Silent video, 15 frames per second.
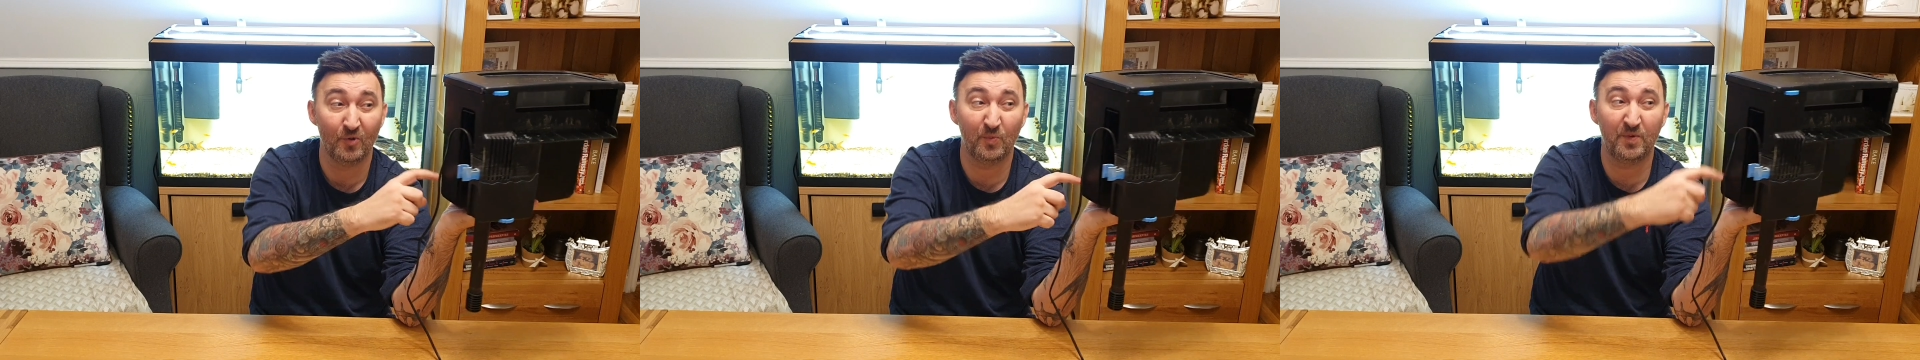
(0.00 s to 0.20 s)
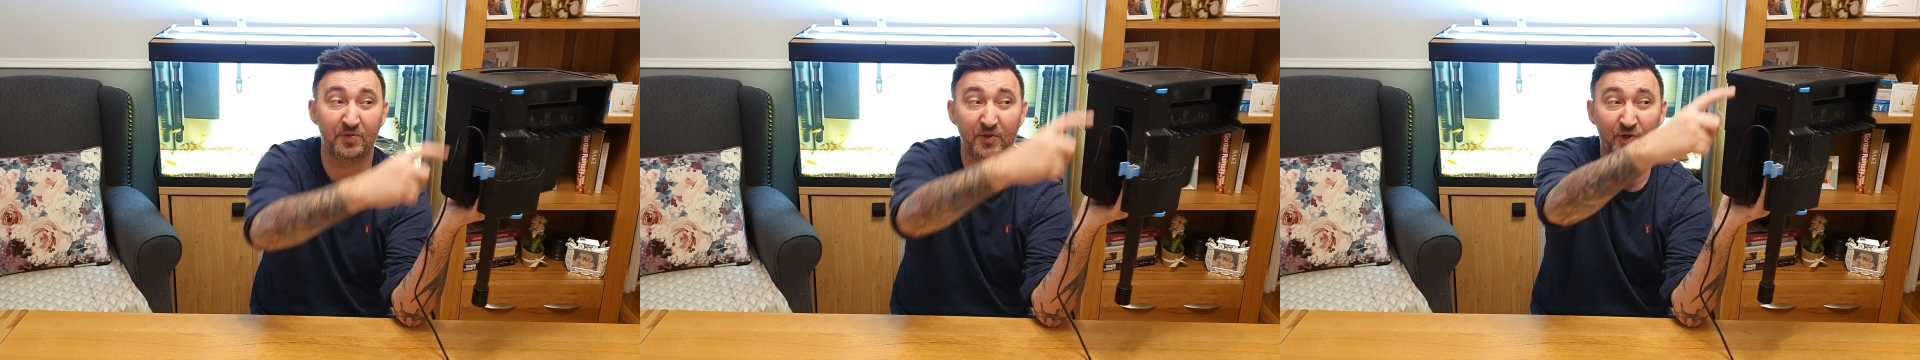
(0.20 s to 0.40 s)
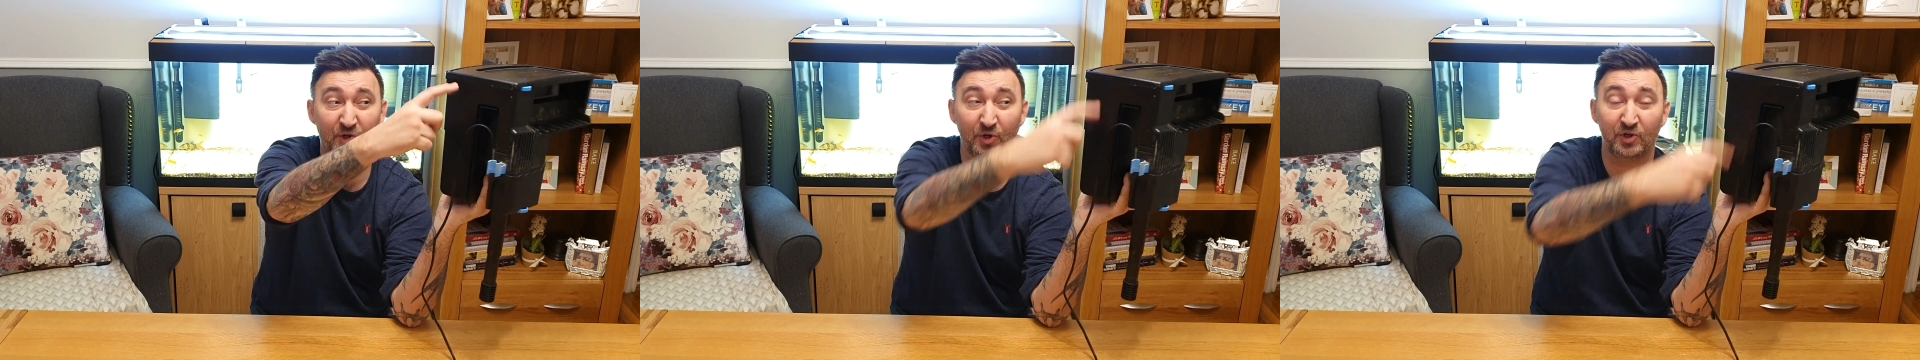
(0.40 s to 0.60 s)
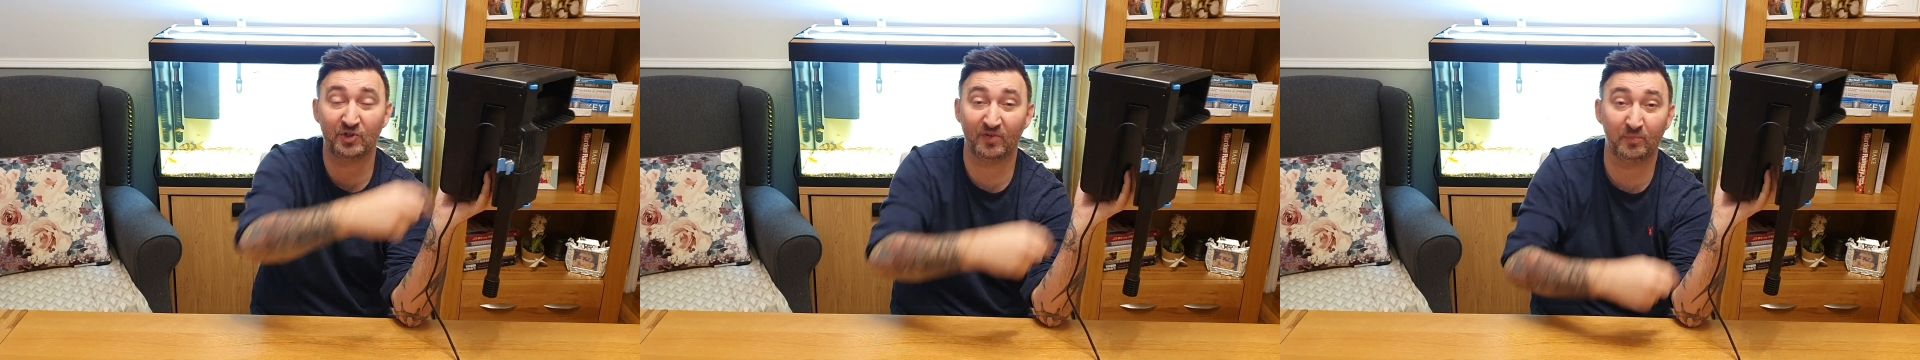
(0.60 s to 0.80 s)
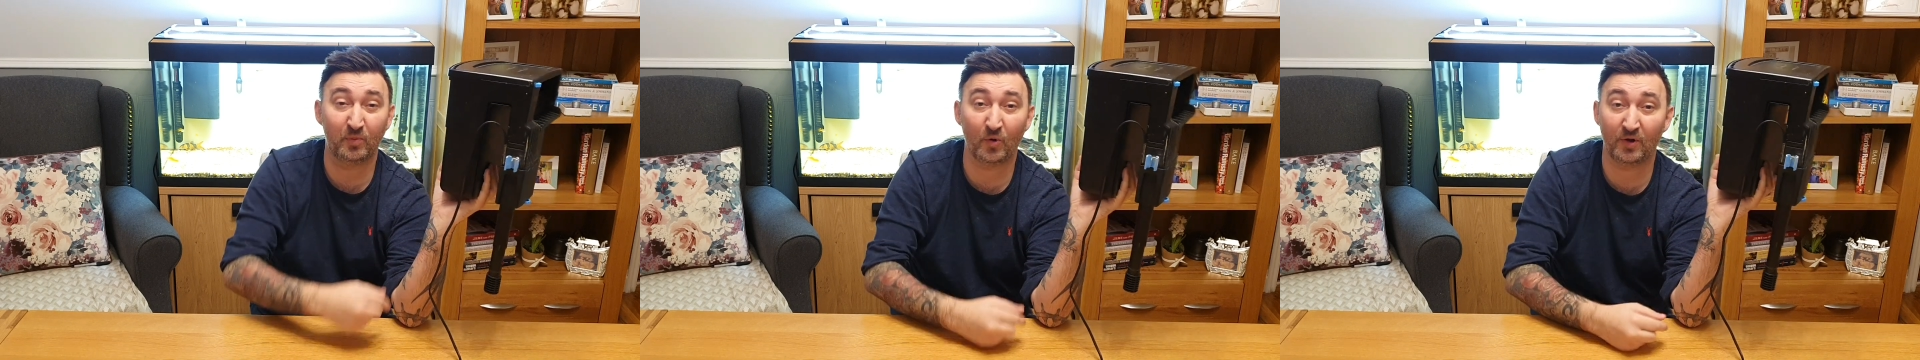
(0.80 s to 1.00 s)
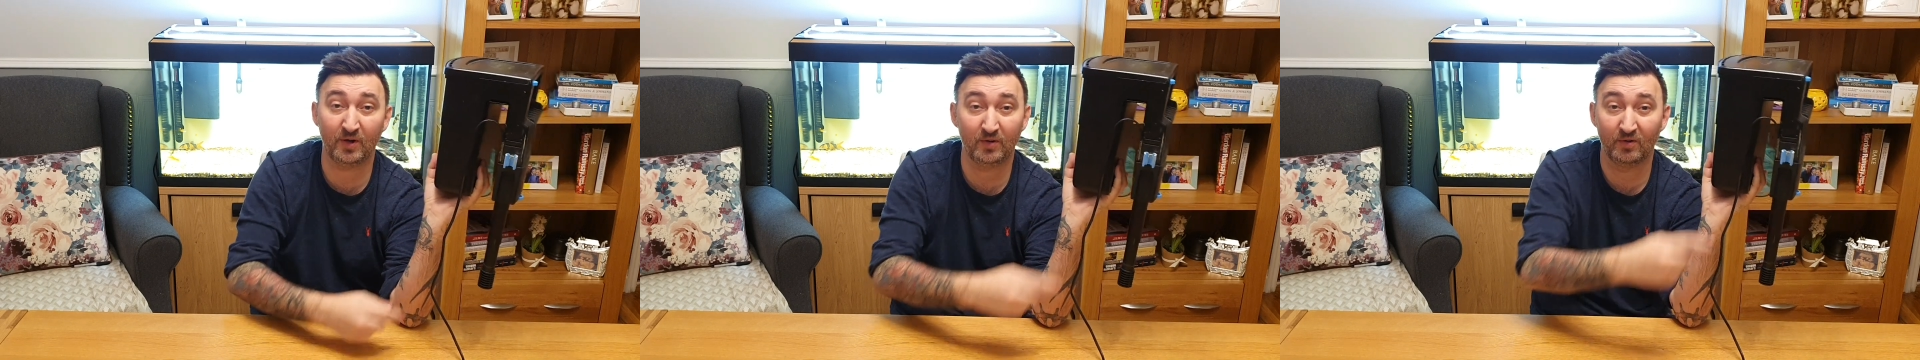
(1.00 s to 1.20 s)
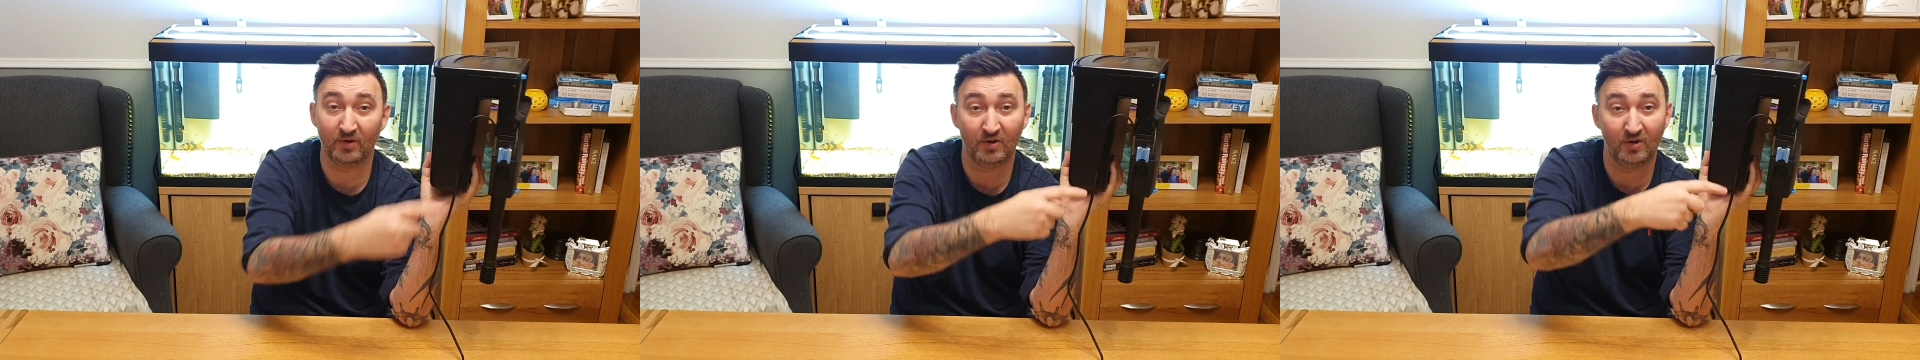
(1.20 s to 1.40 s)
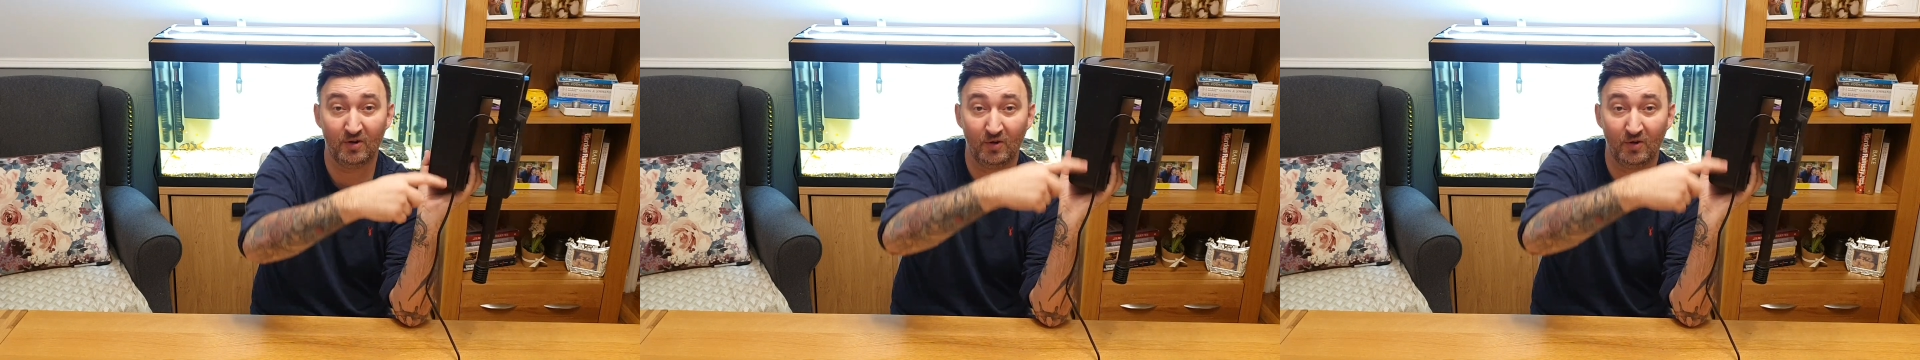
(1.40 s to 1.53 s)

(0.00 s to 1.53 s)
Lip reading: with the choice of putting